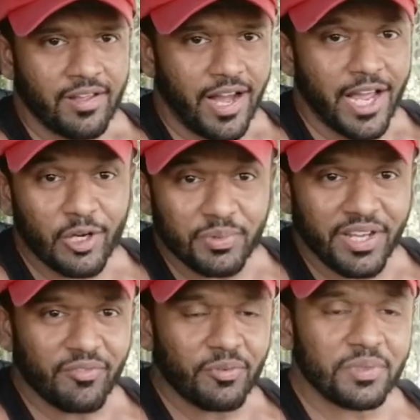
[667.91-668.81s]
I hope the
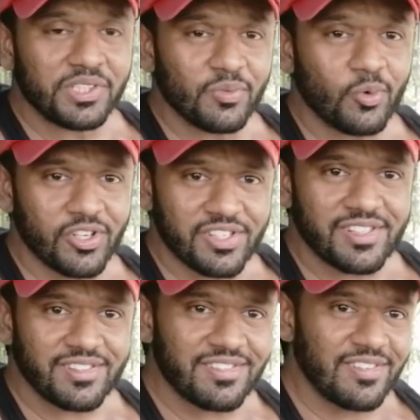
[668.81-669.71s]
information
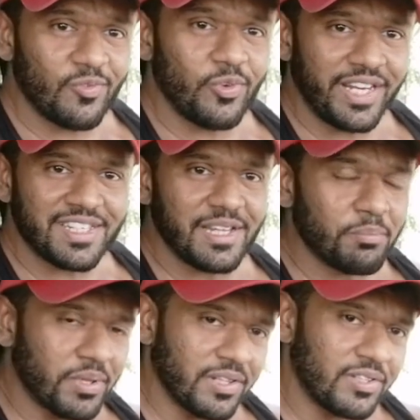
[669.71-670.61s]
was very
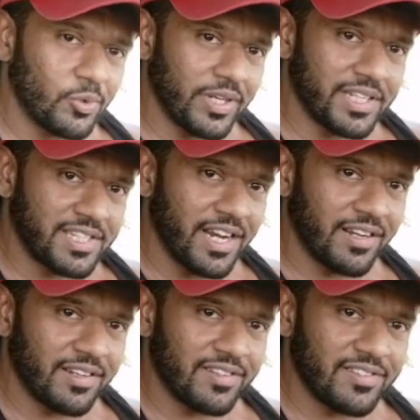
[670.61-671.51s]
simple to understand.